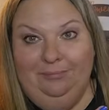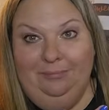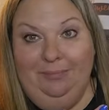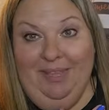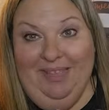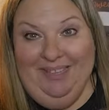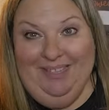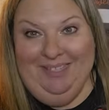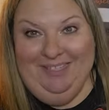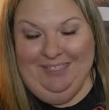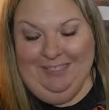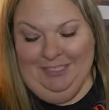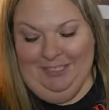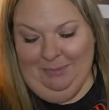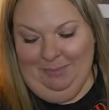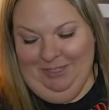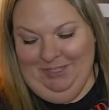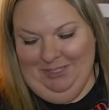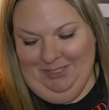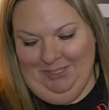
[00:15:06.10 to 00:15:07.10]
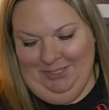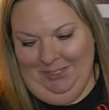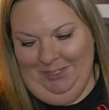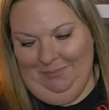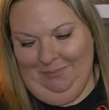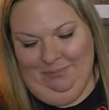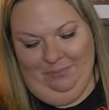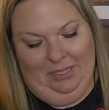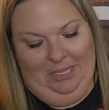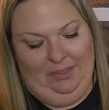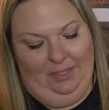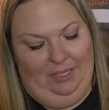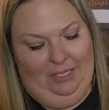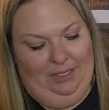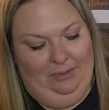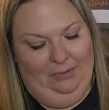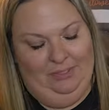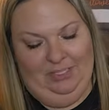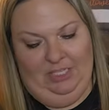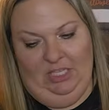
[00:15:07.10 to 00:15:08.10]
Pez dispenser. I thought
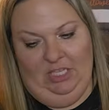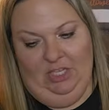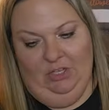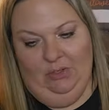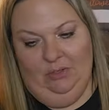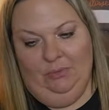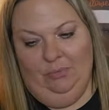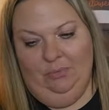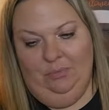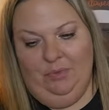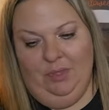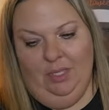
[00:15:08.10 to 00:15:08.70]
he was cute.